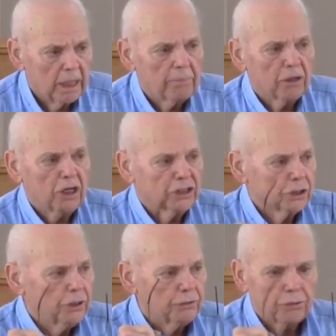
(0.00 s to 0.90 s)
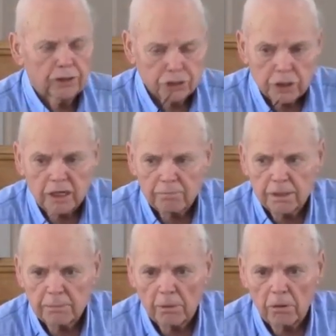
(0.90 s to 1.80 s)
But listen, they're deceived
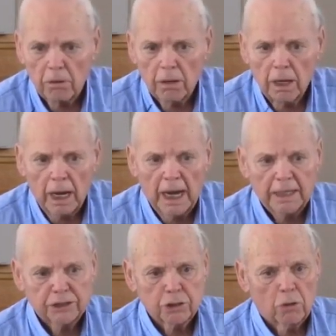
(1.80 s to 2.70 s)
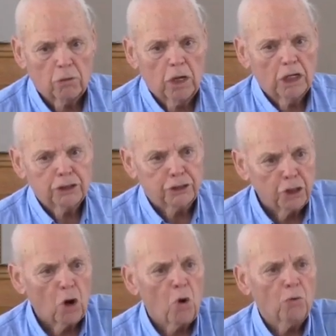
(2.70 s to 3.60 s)
people. Amen. And so Amen.
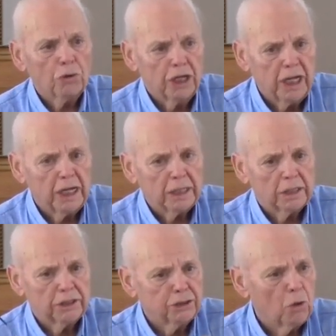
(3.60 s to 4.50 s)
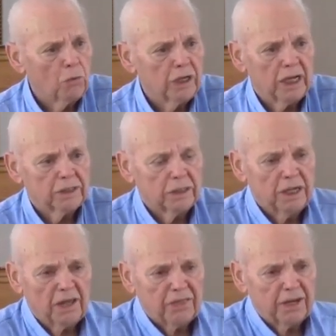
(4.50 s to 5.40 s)
don't get don't get
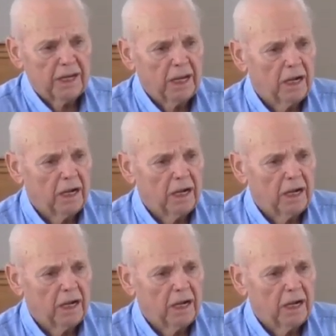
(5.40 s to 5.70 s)
nothing.